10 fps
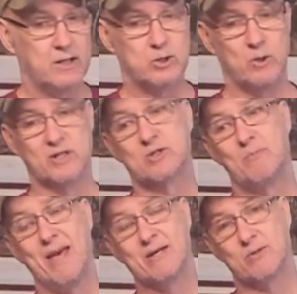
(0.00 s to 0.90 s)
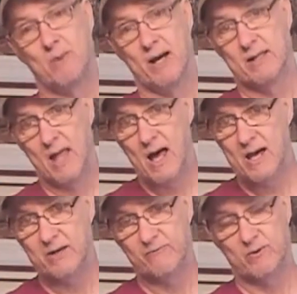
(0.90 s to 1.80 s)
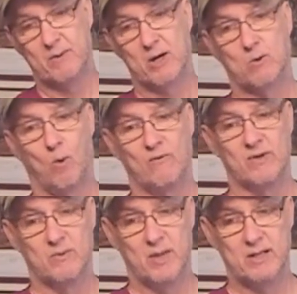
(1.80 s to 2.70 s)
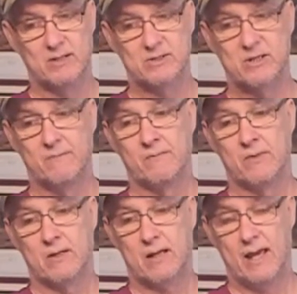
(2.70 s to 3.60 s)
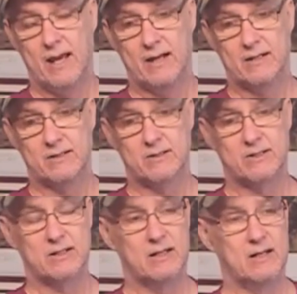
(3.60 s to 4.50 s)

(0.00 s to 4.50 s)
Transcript: to expand my line for American War of Independence. And